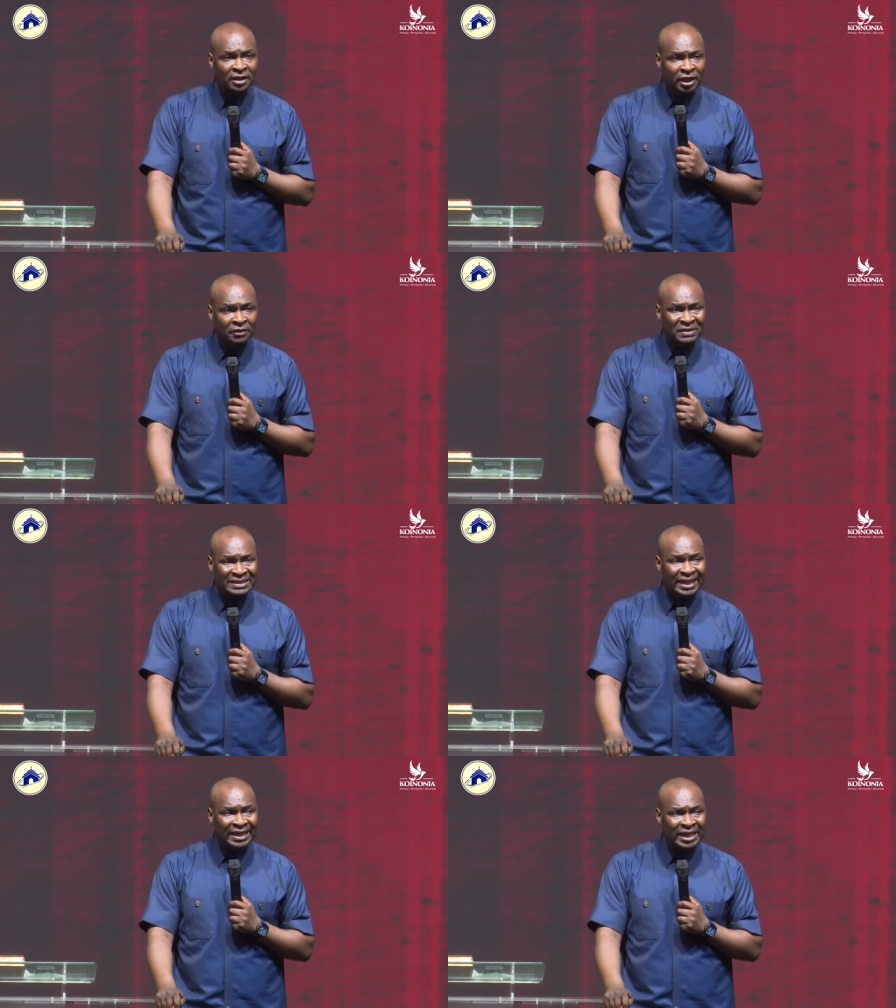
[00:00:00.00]
If
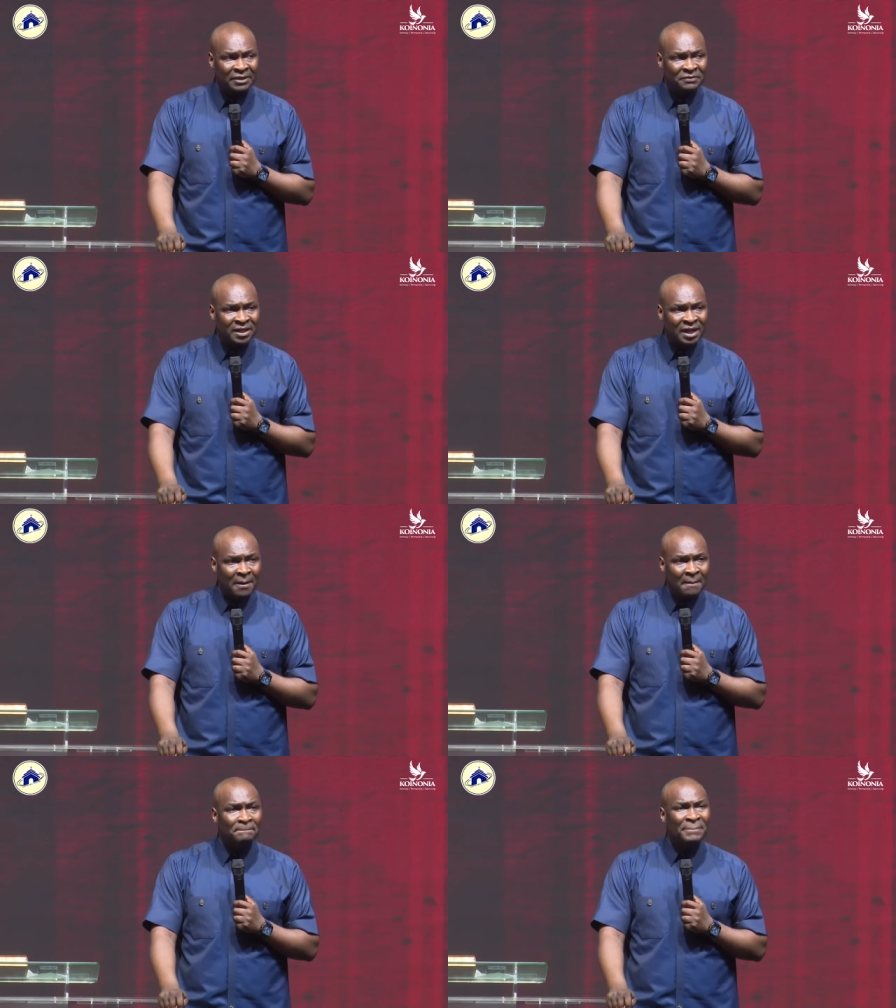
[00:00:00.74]
it's a gift,
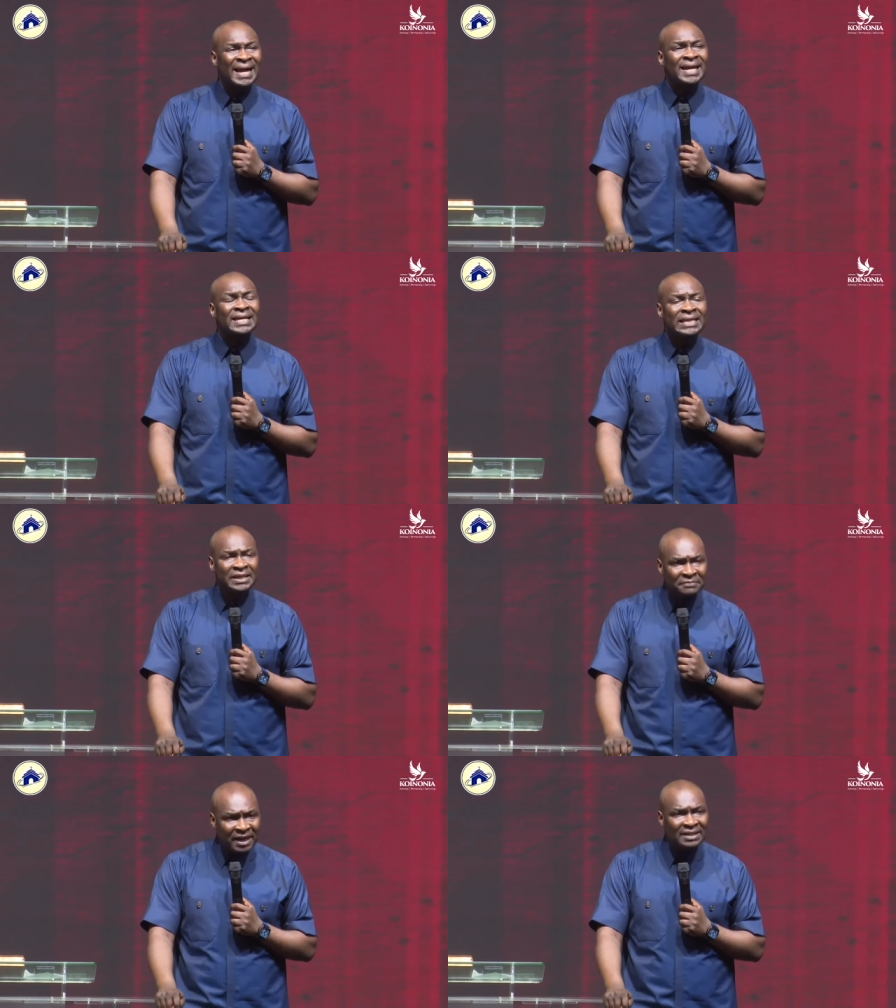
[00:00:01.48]
buy a
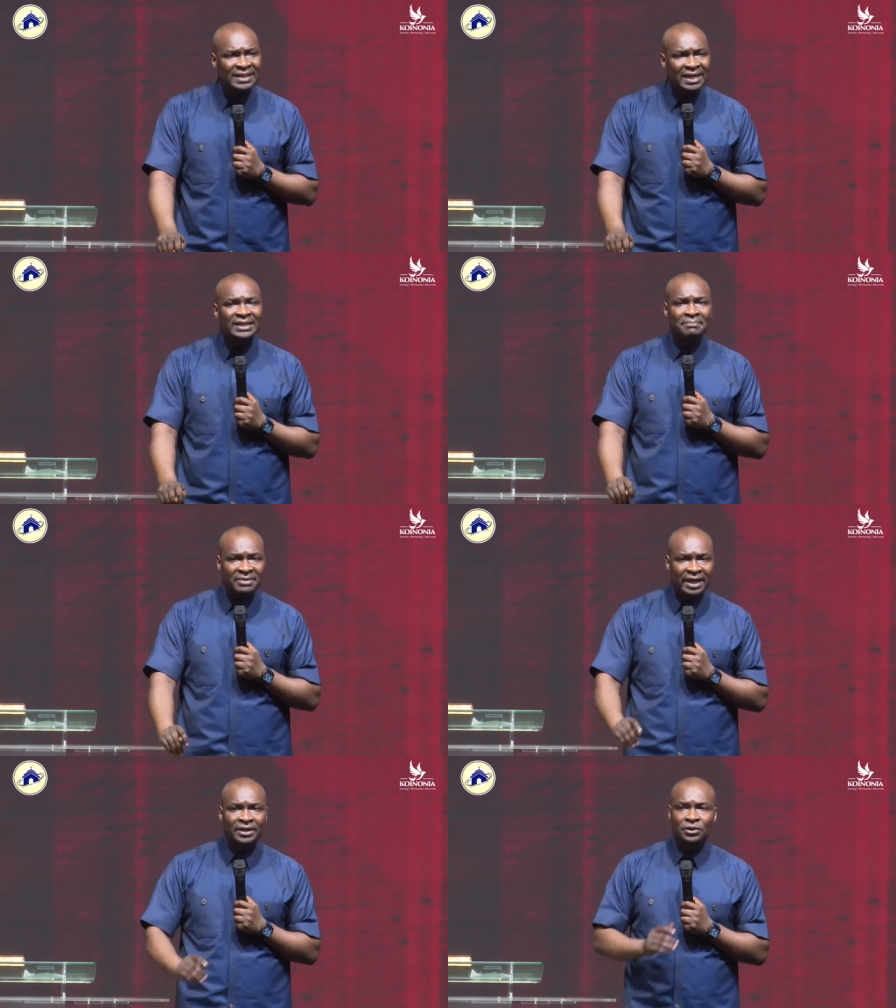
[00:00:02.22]
gift and tell them
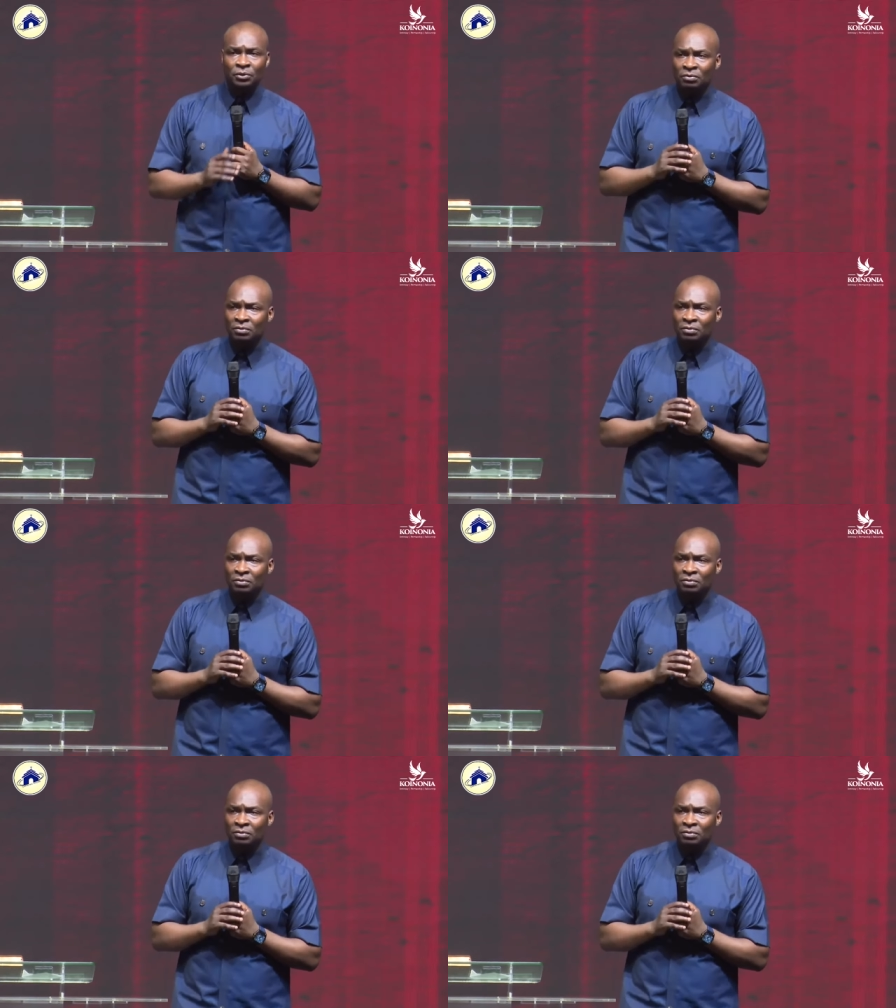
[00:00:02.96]
thank you.